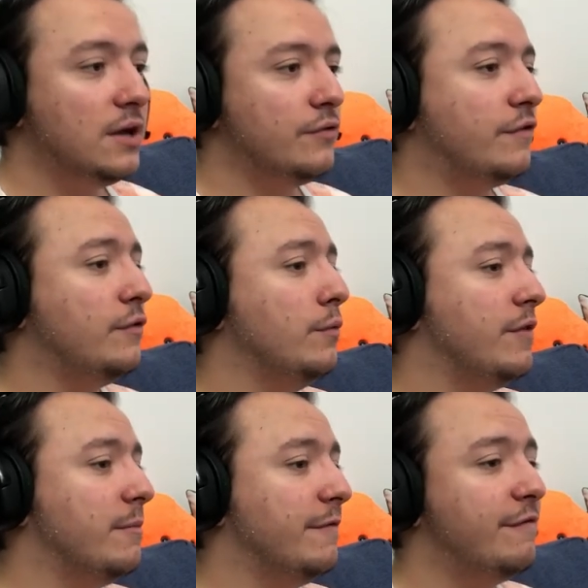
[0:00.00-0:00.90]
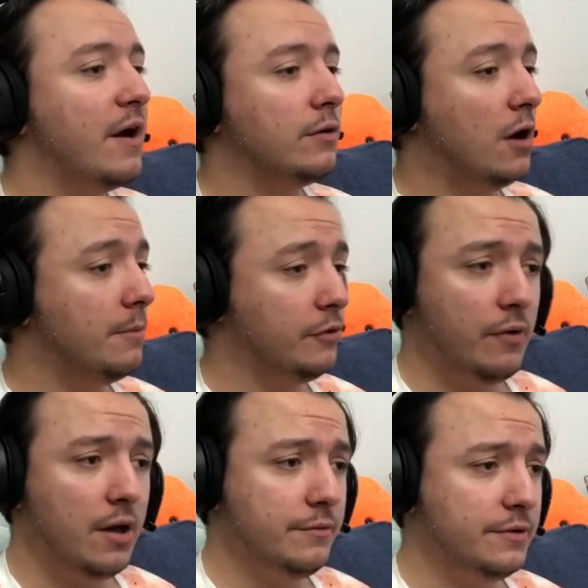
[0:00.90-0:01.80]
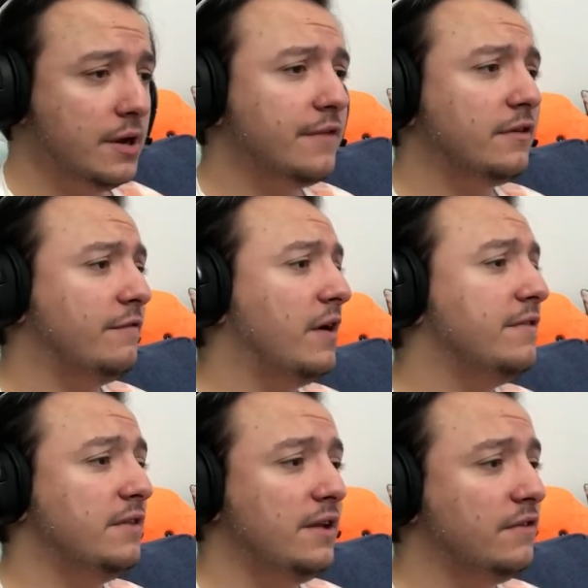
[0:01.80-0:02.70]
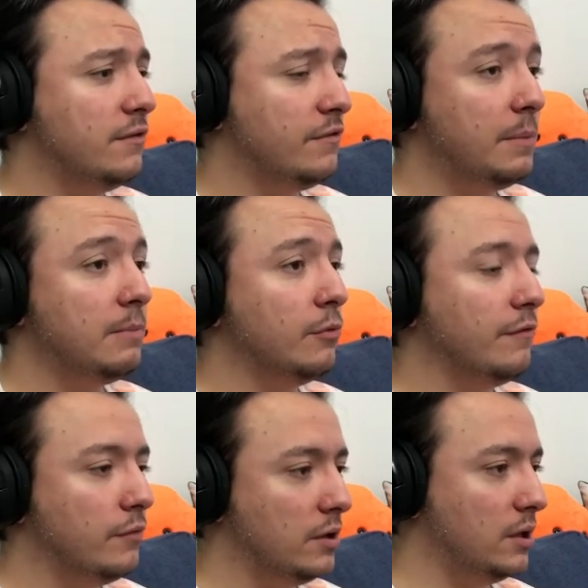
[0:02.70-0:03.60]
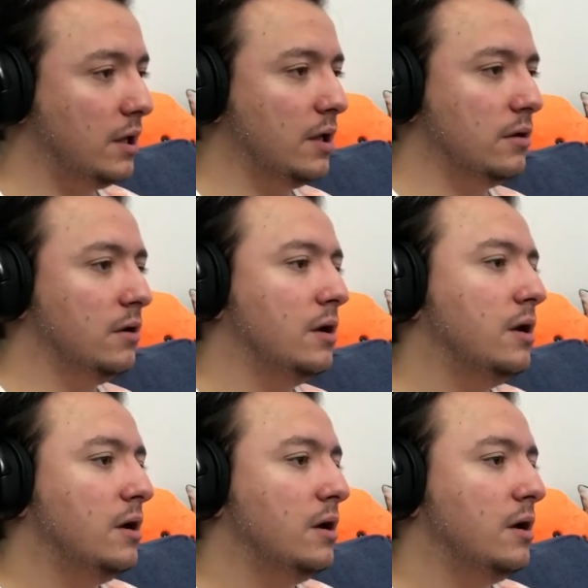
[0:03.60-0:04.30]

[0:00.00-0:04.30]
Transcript: Now that the two of them have found common ground, Natsuki finds it easier to speak more freely again.